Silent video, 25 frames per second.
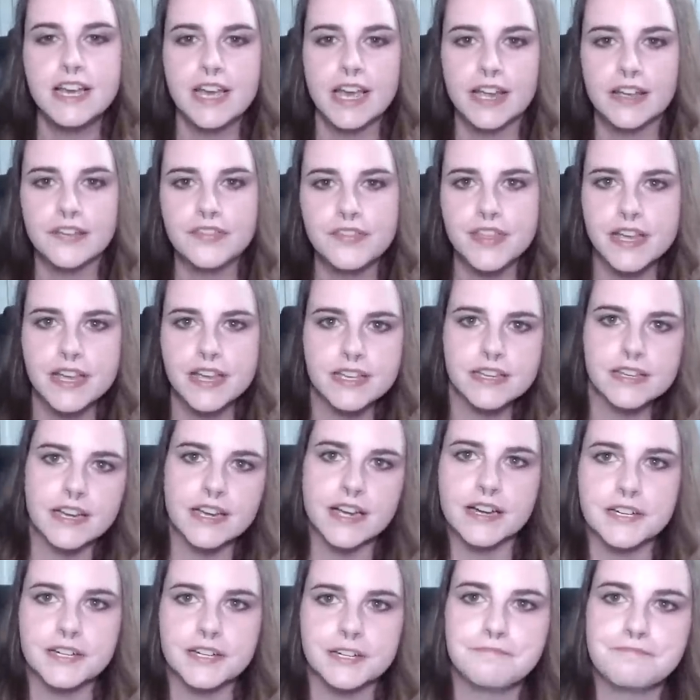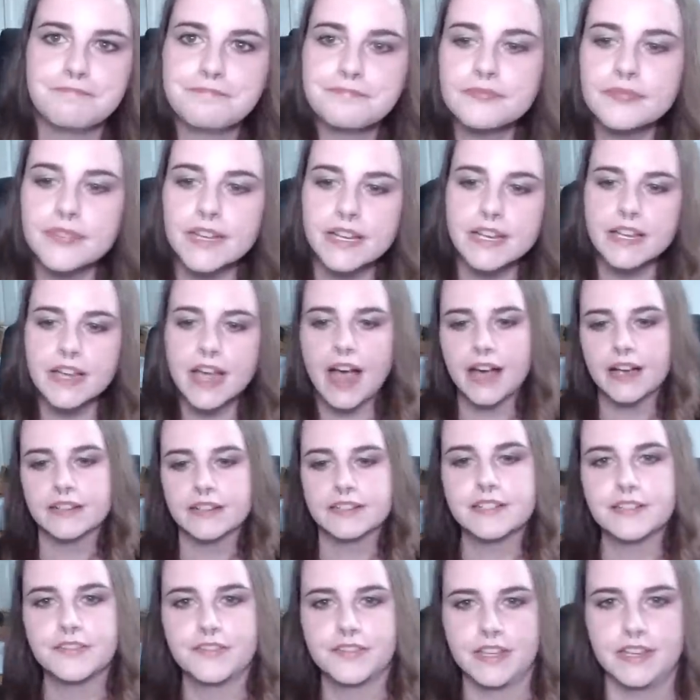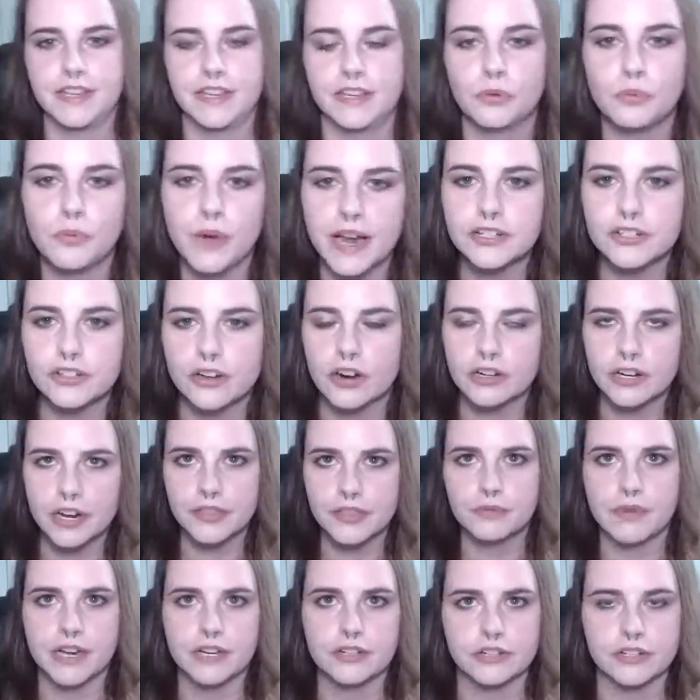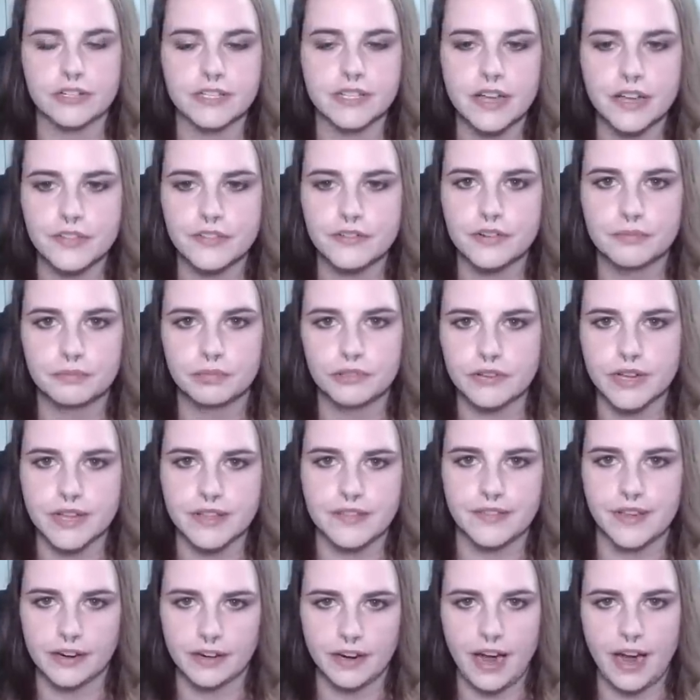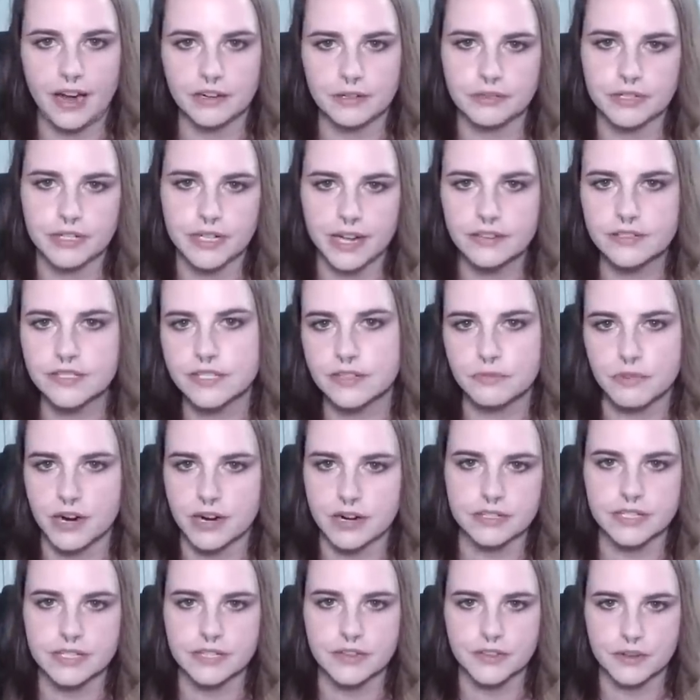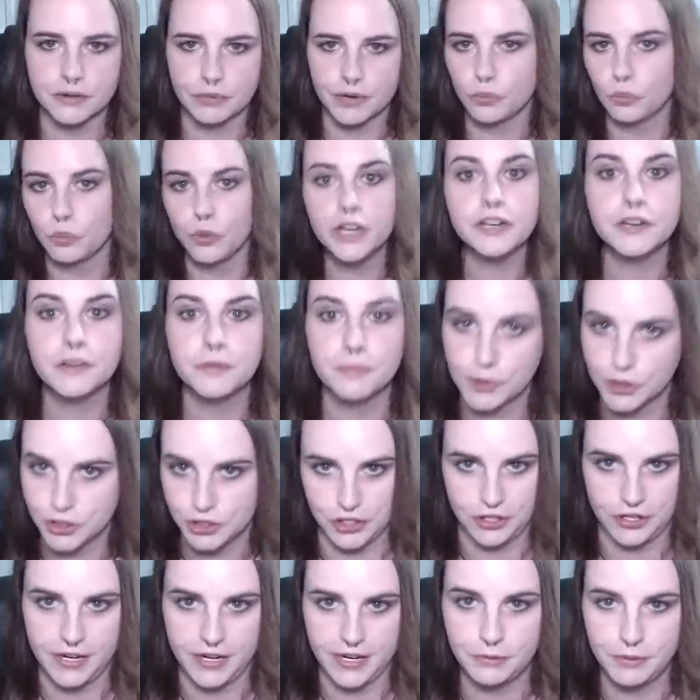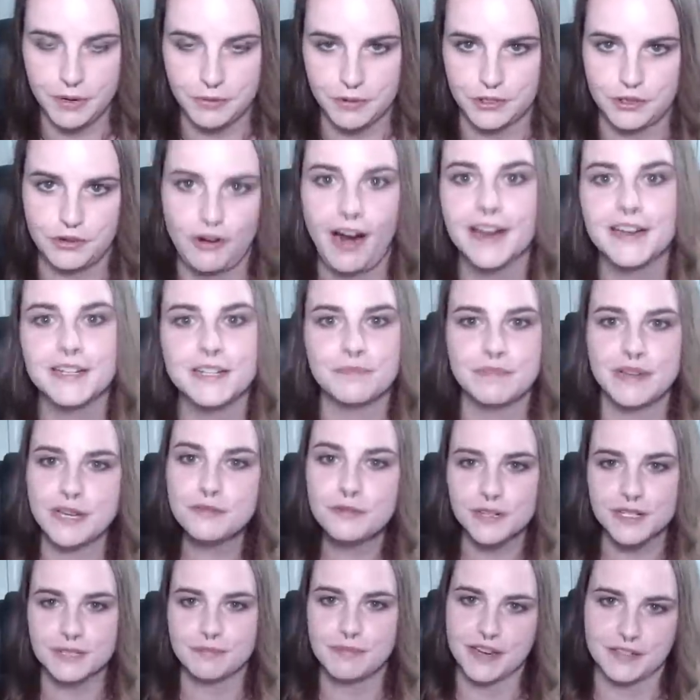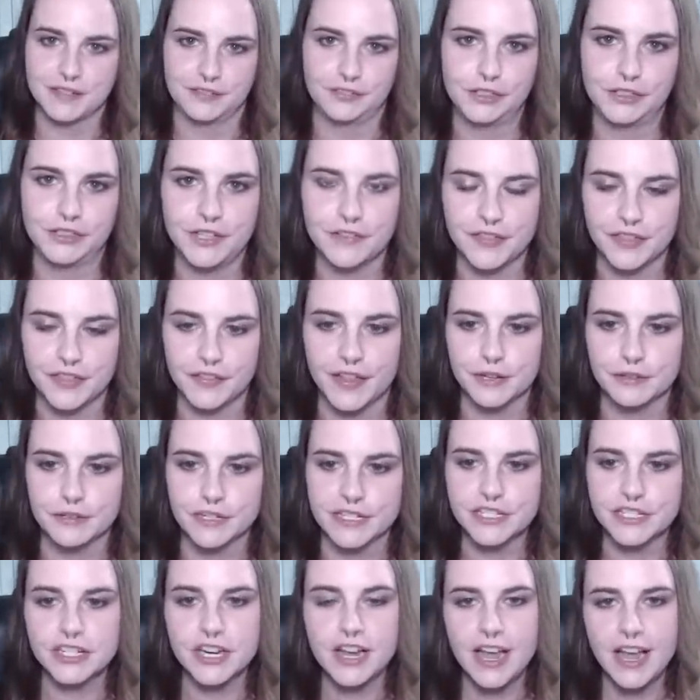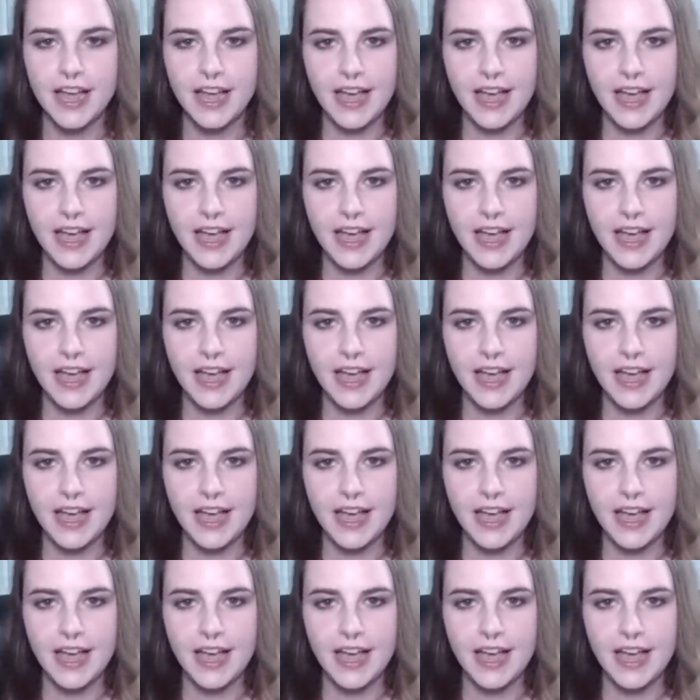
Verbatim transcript: And then um, he asked the waiter, or not the waitress, the other employee there, how to pronounce the word so that we wouldn't butcher it. We were trying to be respectful of the language.